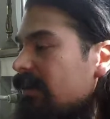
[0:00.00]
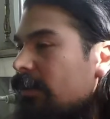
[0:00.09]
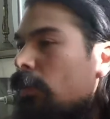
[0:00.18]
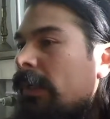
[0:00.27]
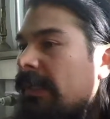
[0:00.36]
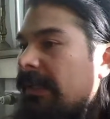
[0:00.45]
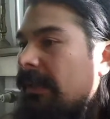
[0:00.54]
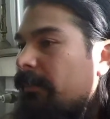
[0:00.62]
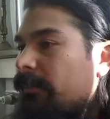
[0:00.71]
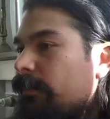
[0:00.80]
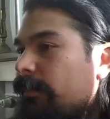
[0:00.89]
So one of
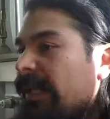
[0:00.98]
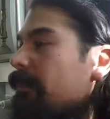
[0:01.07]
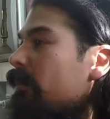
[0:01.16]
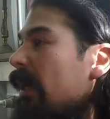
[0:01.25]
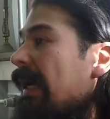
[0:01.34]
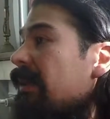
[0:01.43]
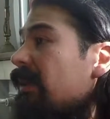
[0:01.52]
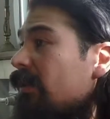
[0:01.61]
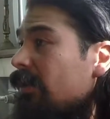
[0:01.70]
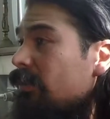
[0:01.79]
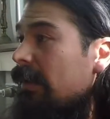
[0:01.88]
the big
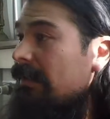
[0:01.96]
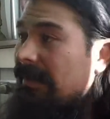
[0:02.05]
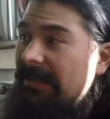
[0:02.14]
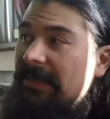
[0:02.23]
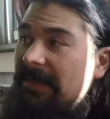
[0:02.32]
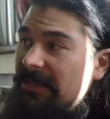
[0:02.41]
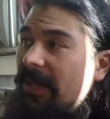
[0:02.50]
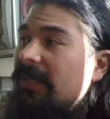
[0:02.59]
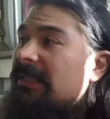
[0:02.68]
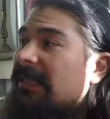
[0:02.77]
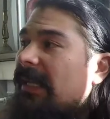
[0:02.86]
breakthroughs was like the
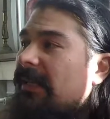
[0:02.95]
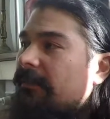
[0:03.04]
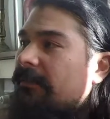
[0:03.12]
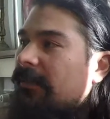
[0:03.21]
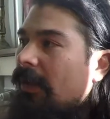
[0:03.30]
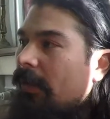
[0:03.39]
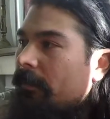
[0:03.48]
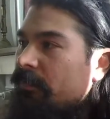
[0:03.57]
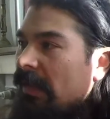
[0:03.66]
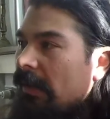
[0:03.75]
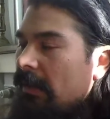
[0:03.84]
dark side of flow,
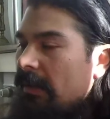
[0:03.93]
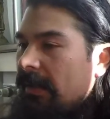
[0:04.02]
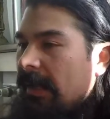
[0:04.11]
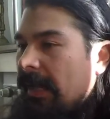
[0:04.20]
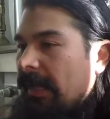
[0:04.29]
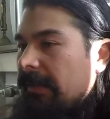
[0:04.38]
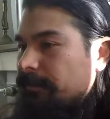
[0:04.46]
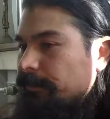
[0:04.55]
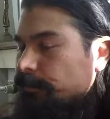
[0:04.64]
and